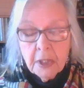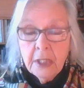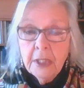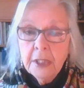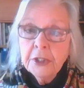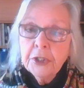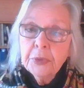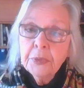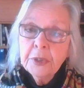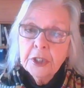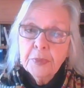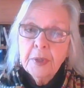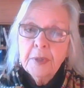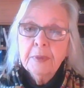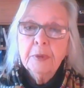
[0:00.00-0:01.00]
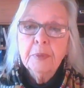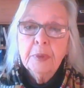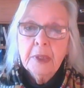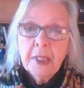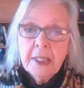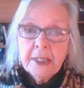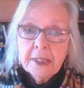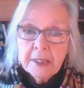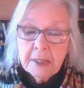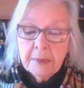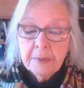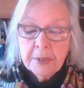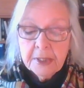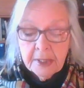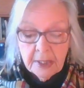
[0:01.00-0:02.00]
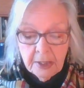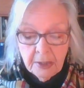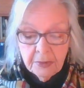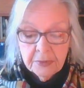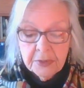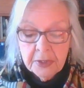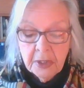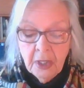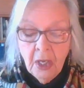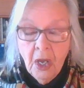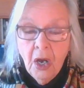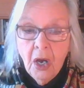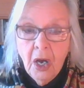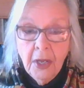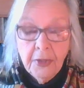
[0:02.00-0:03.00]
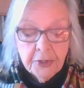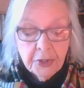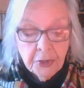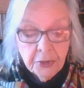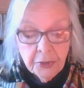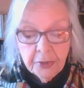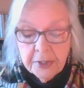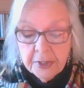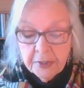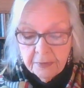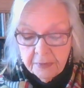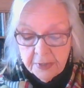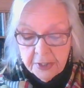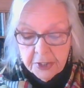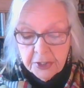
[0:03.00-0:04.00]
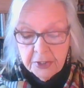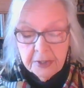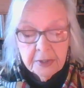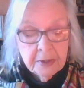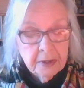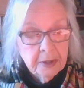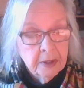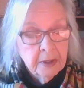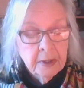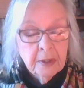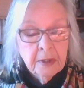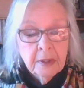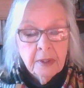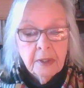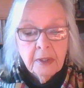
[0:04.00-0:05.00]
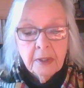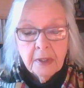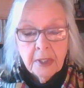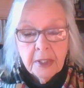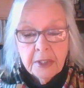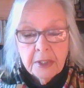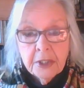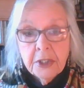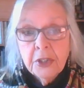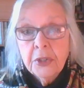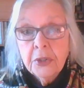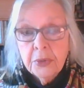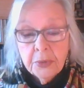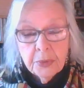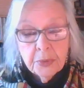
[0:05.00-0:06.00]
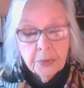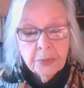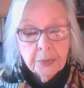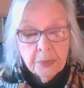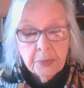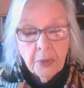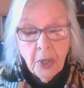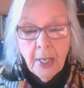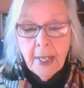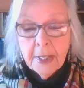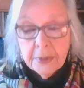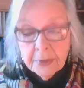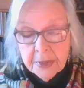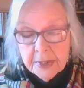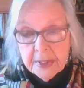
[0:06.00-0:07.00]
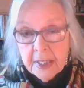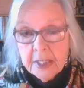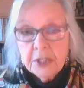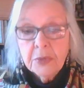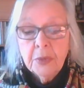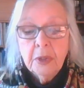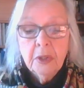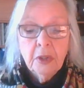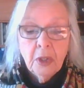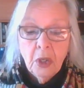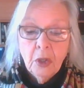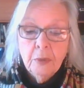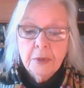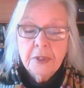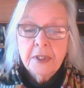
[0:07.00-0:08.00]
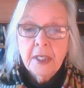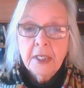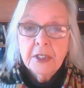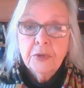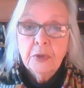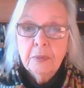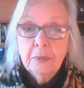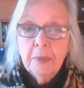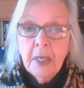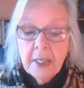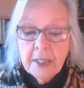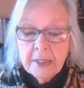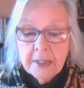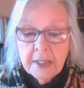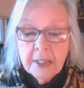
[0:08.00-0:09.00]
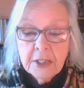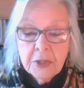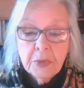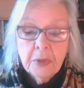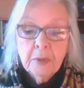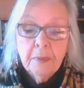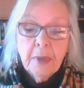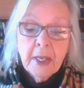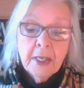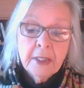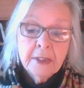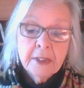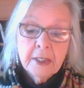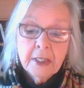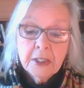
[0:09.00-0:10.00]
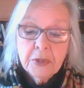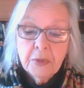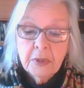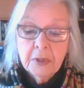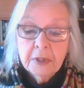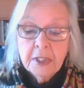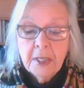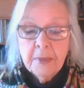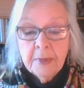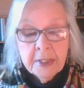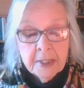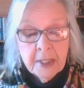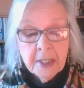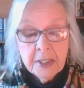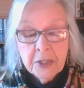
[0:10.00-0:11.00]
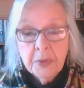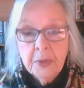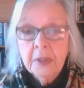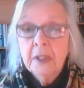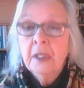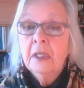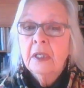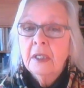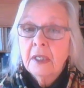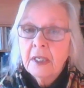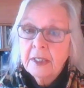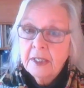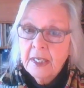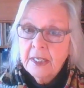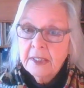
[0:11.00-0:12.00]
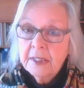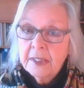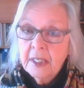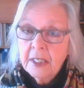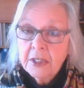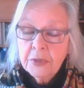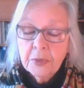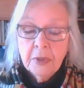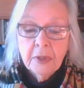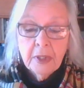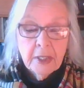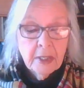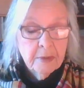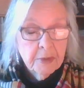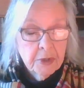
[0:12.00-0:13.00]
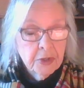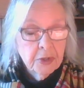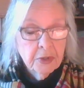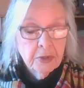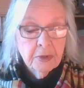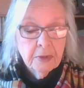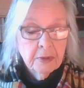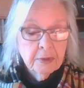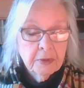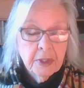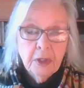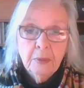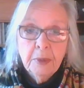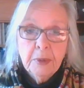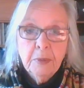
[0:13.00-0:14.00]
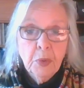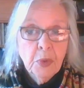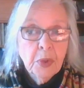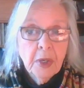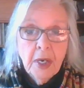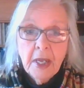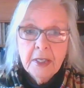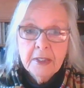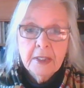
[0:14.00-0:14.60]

into which people place themselves on the current division into heterosexual, homosexual, bisexual, pansexual, demisexual, and asexual. And I'm sure there'll be more,